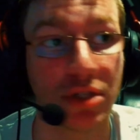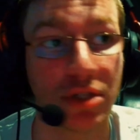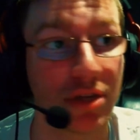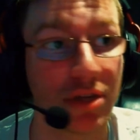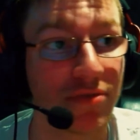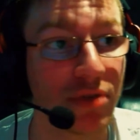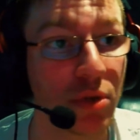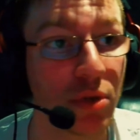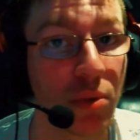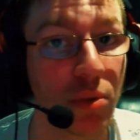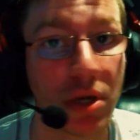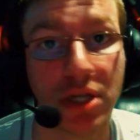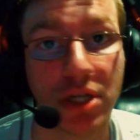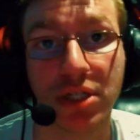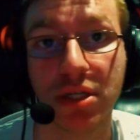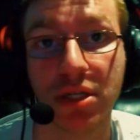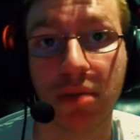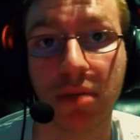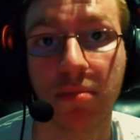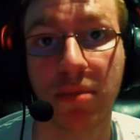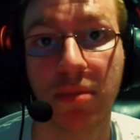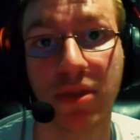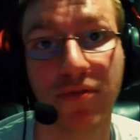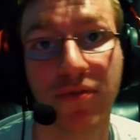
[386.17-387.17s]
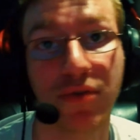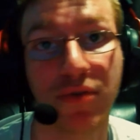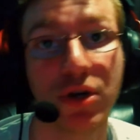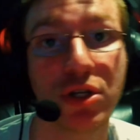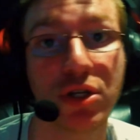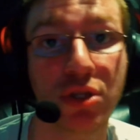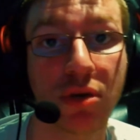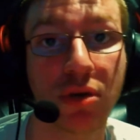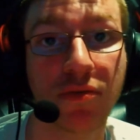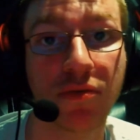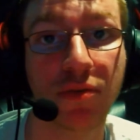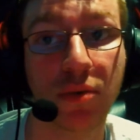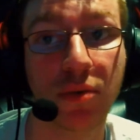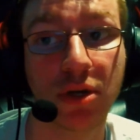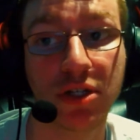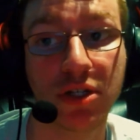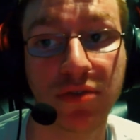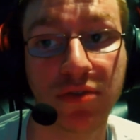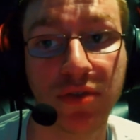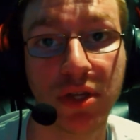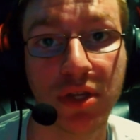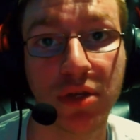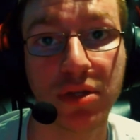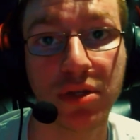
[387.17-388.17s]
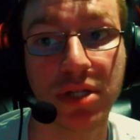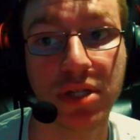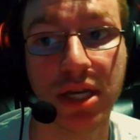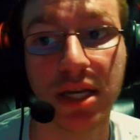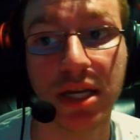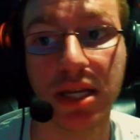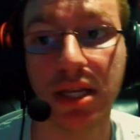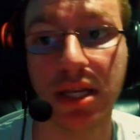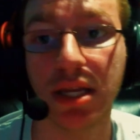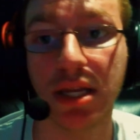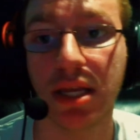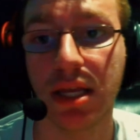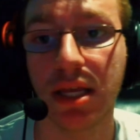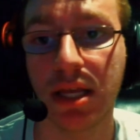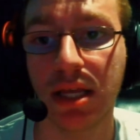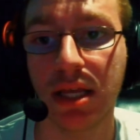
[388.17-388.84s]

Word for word: If you watch some of the first Overwatch videos I did